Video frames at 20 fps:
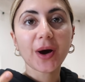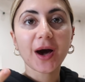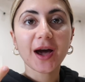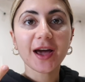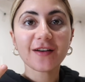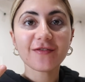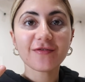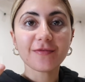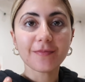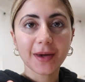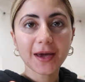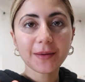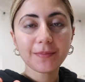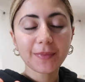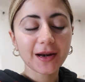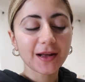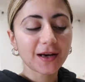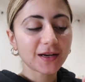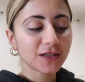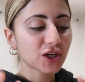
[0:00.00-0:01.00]
I have made
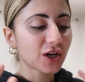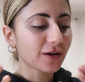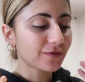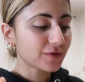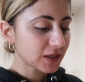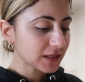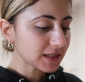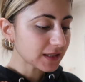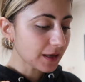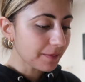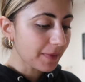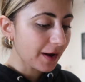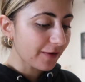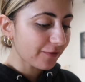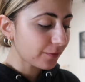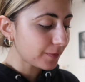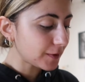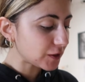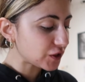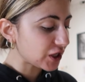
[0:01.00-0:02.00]
my lunch. I've just come
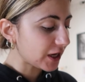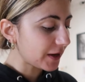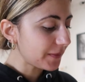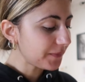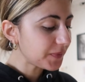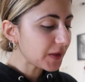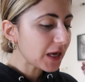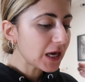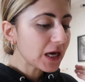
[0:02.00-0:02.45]
back from the gym.